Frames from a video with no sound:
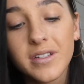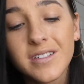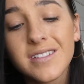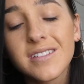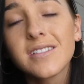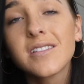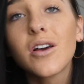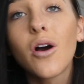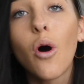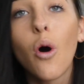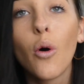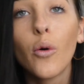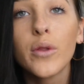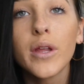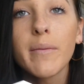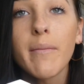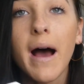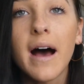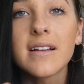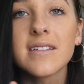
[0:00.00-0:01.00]
This is the
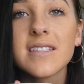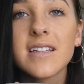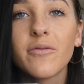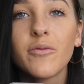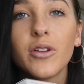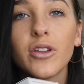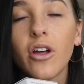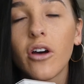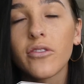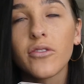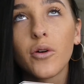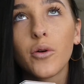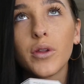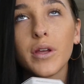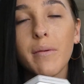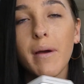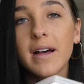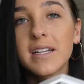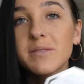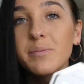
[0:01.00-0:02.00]
only mask that, well, not the
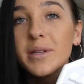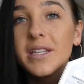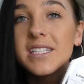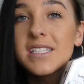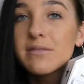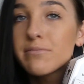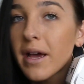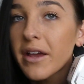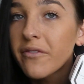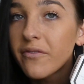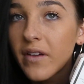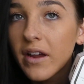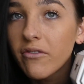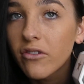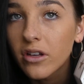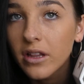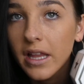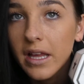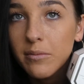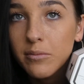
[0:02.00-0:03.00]
only mask, but this is my
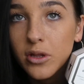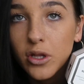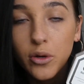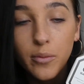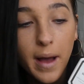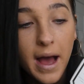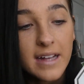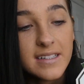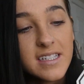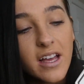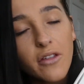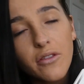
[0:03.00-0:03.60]
favorite Glam Glow mask.